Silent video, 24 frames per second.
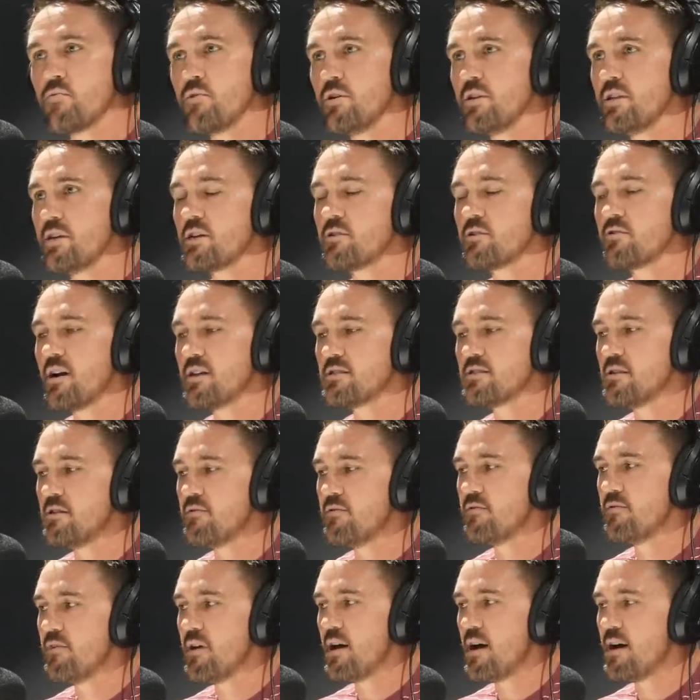Really
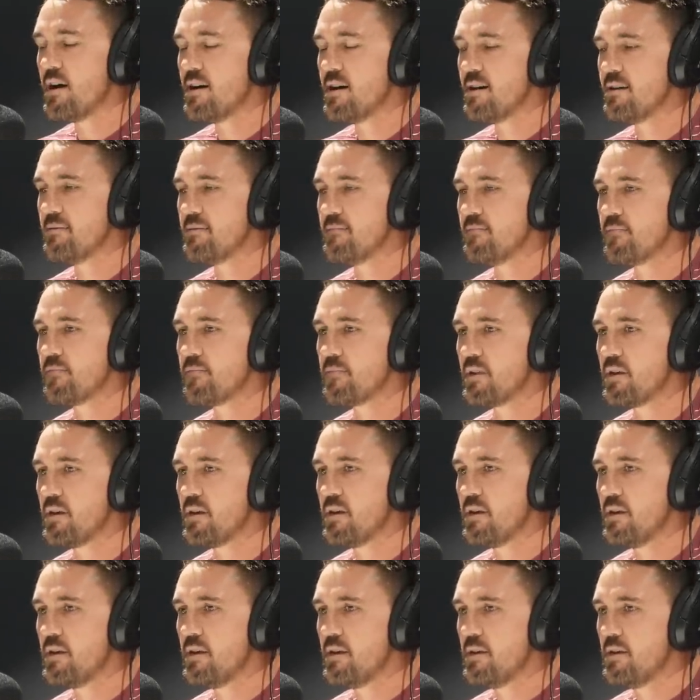aggressive. Um,
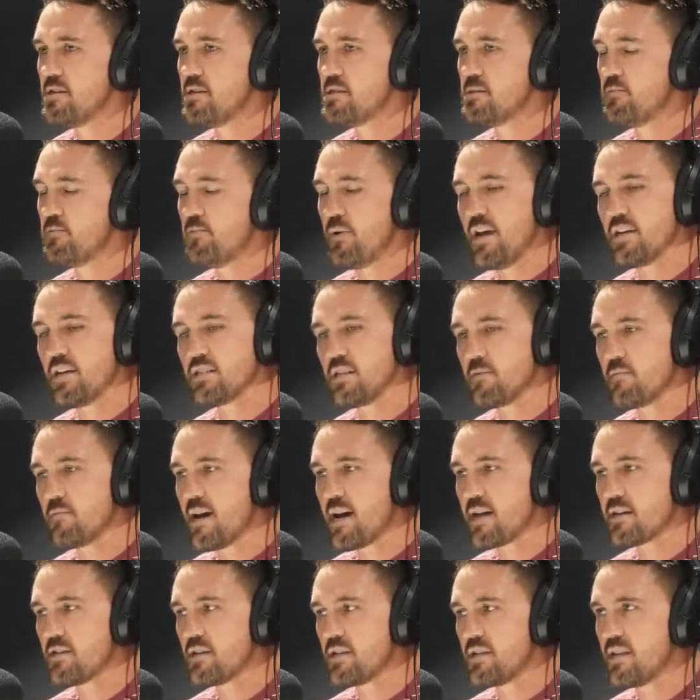especially
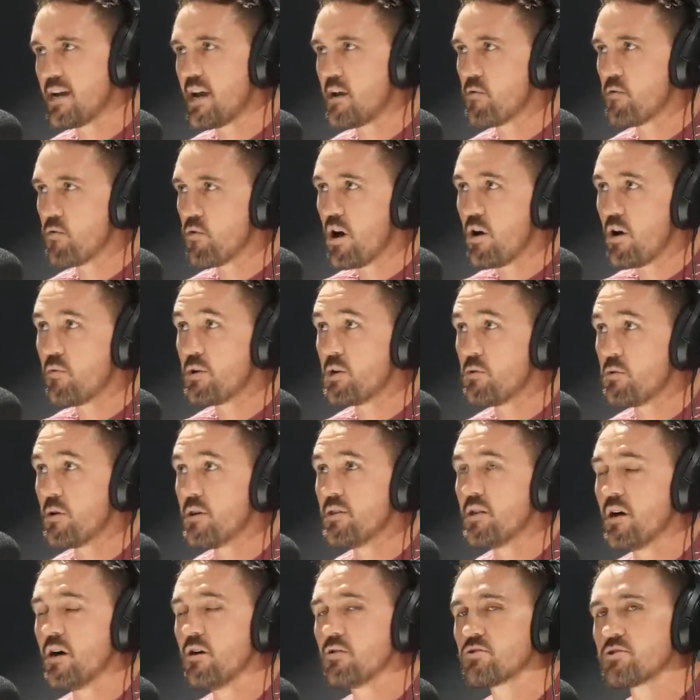back in the day, right when he
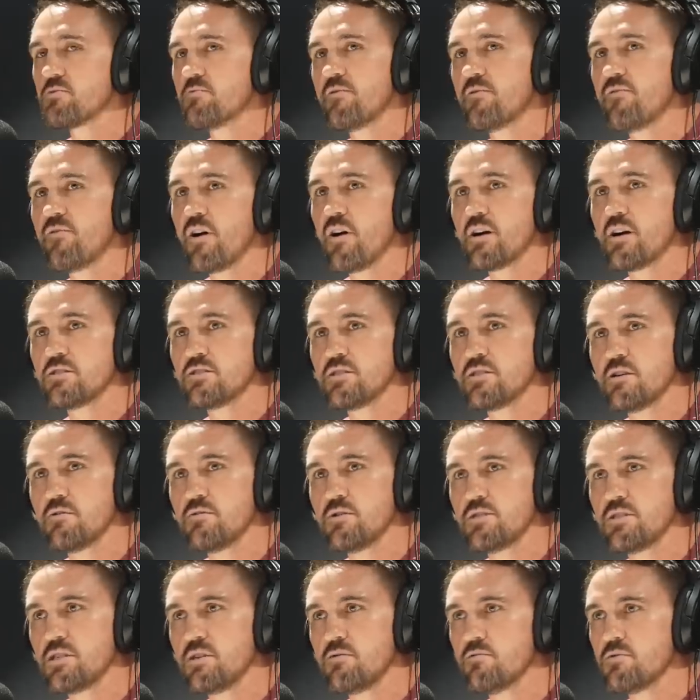won the Ultimate Fighter
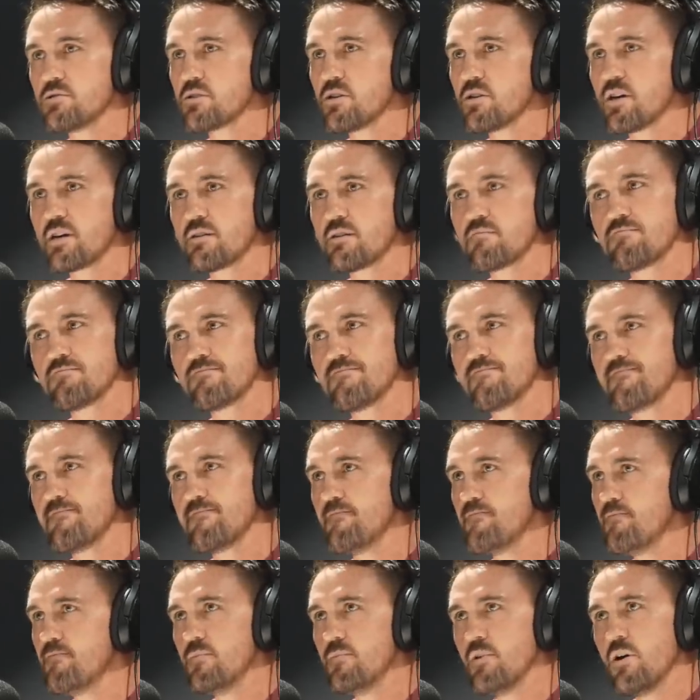series, he was like
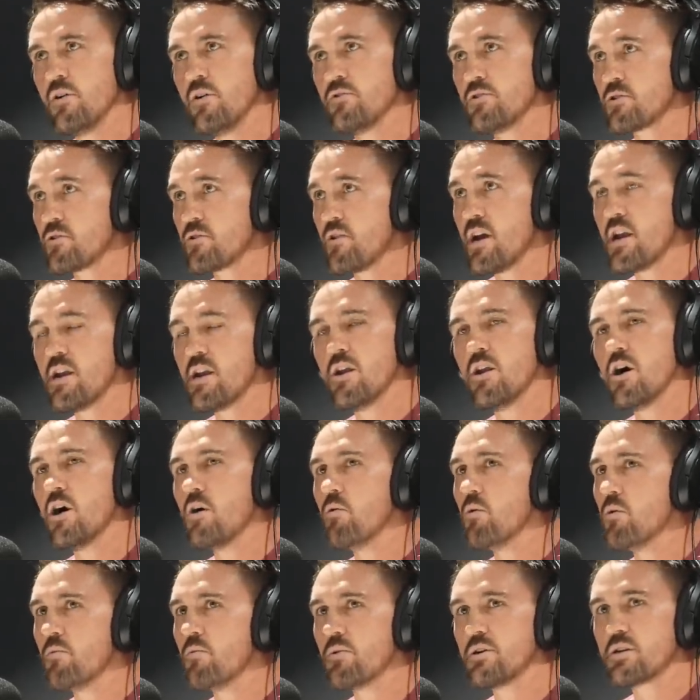on the ground. No
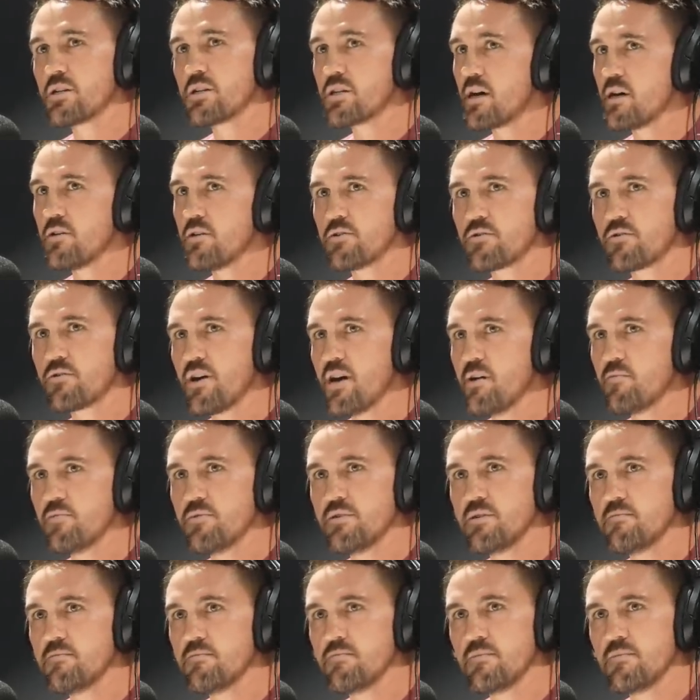one wanted to go on the ground
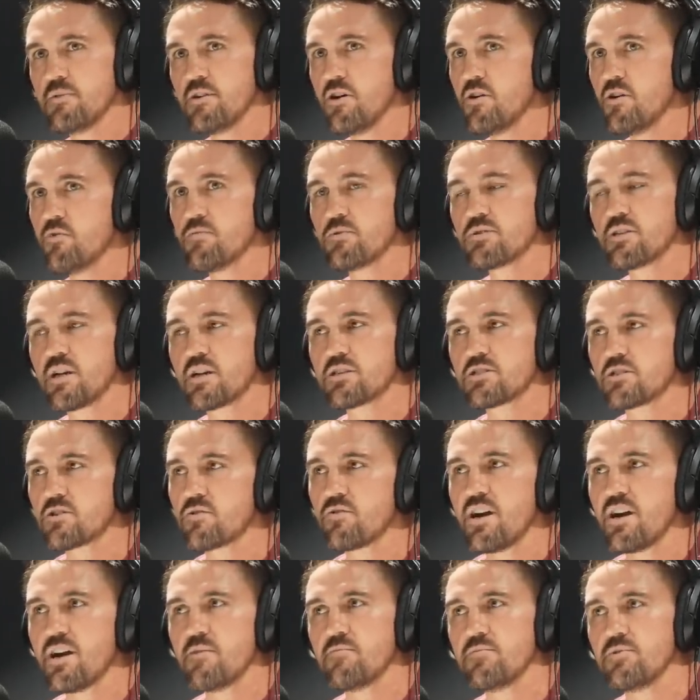with him. No one would touch the
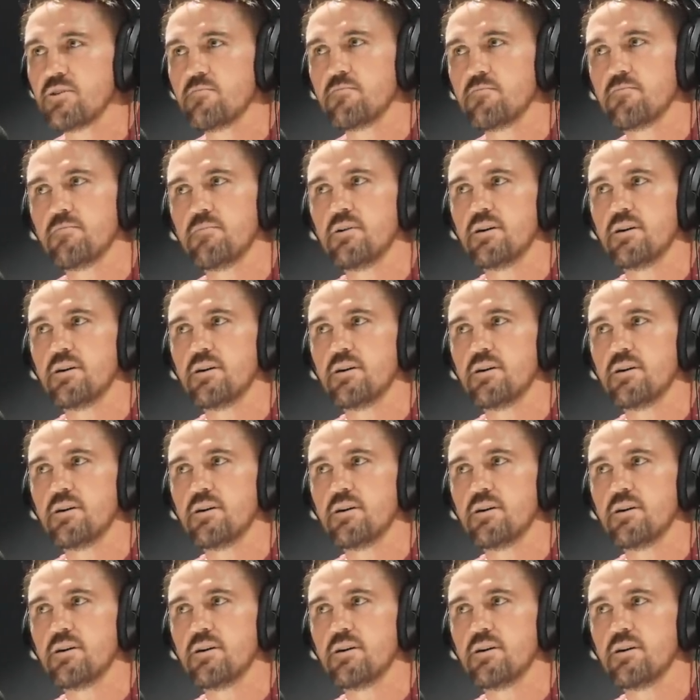ground with him.